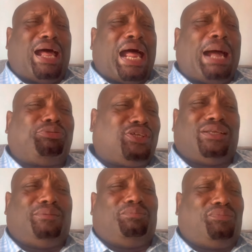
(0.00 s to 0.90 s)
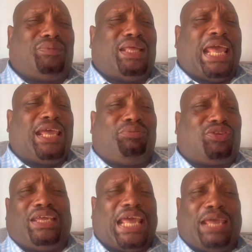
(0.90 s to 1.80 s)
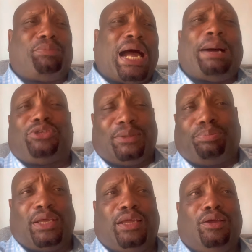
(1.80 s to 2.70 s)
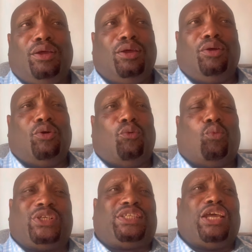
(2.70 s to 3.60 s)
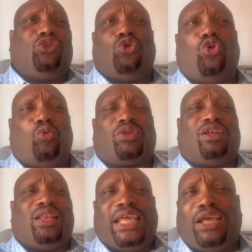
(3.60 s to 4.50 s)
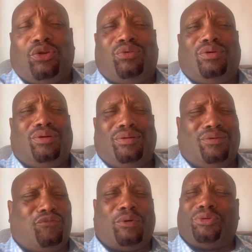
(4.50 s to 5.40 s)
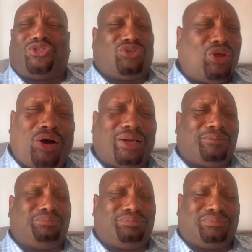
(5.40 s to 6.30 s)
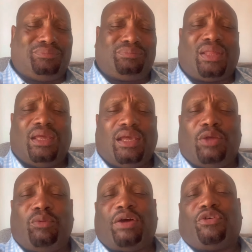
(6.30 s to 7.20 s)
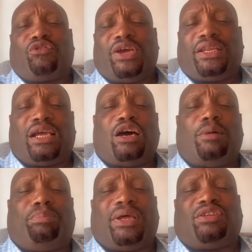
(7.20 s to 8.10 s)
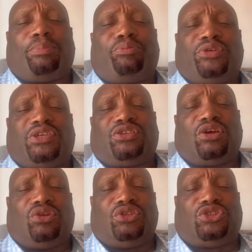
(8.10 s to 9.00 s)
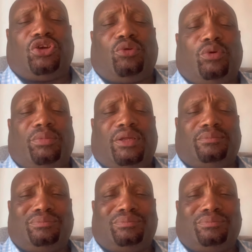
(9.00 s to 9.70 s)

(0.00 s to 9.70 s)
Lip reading: option, AMC 8 option play, which they knew was illegal from the start. Anyway, have a great day. God bless. I appreciate y'all on this journey with me.